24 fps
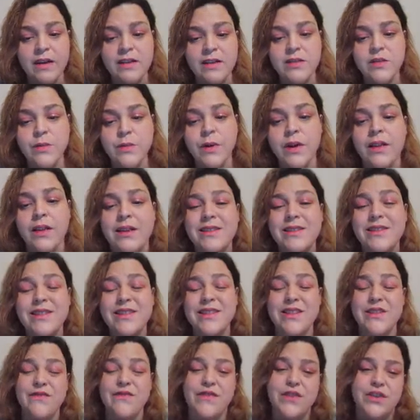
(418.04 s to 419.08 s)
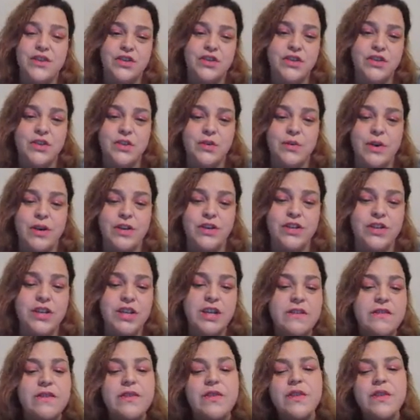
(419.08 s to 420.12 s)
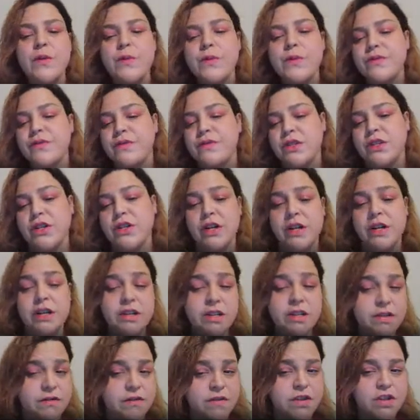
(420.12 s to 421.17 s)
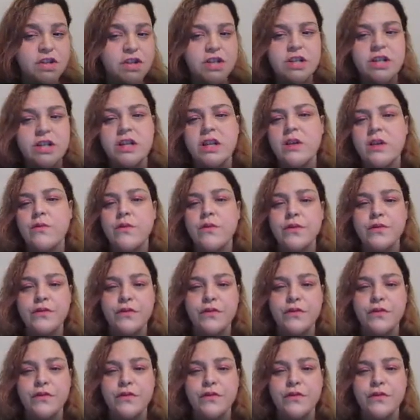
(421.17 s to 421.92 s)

as well as a division equation. Even though we started division and